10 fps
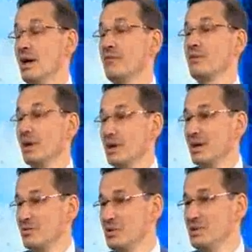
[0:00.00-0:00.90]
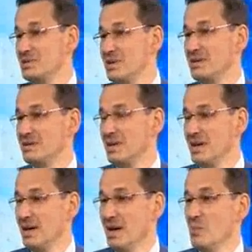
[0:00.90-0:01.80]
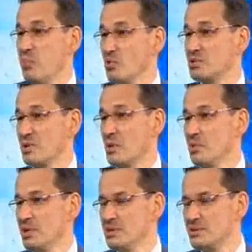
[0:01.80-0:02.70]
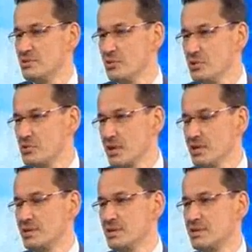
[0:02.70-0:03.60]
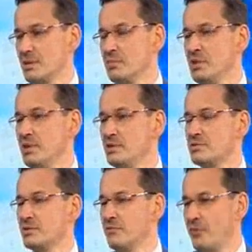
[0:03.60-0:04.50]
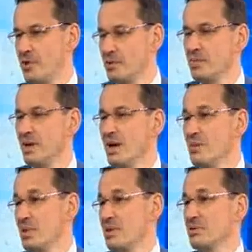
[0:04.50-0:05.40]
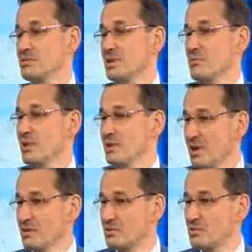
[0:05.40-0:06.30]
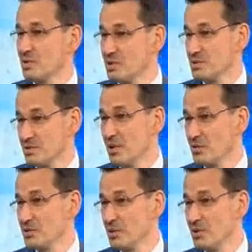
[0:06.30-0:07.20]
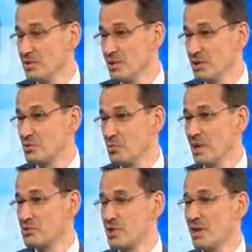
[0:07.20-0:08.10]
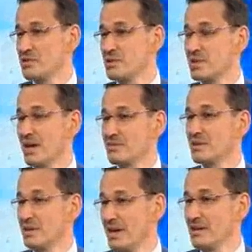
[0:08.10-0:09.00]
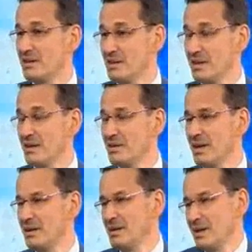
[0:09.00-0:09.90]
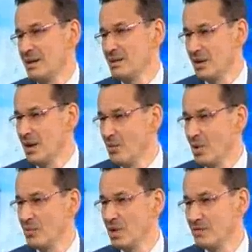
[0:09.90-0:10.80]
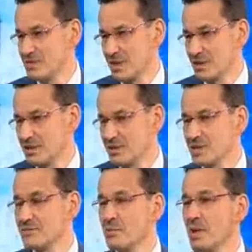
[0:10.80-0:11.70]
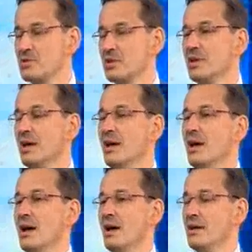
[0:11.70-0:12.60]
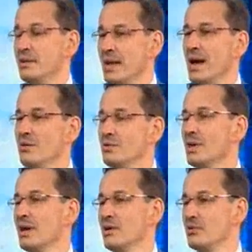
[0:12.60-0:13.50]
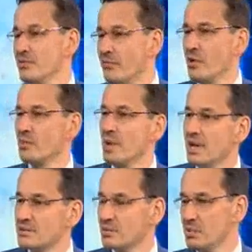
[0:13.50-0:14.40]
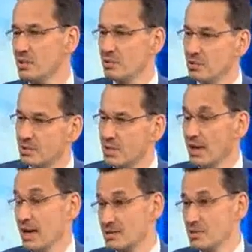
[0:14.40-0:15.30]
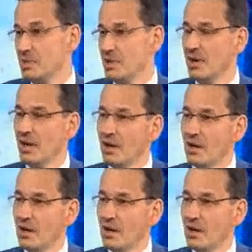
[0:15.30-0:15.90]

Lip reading: everybody agrees that the post-communist judiciary system needs reform because there were not too much changes after 1989 when we have started transformation. Now the reform has to be cooked, has to be